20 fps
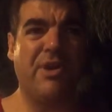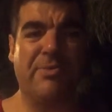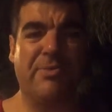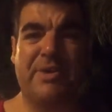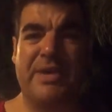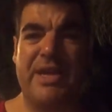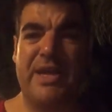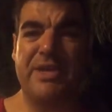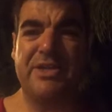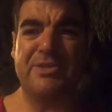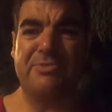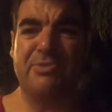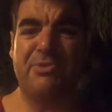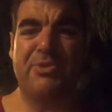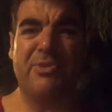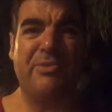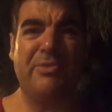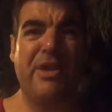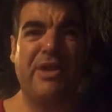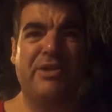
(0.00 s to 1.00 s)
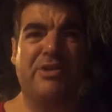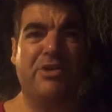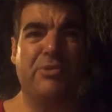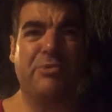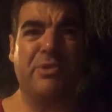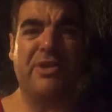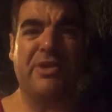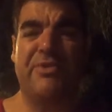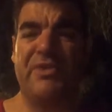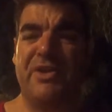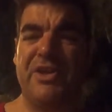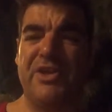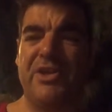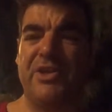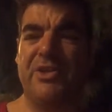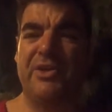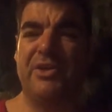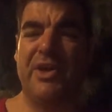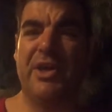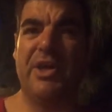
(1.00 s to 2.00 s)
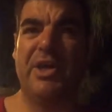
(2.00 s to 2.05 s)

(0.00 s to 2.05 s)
up again this morning without too much of an issue.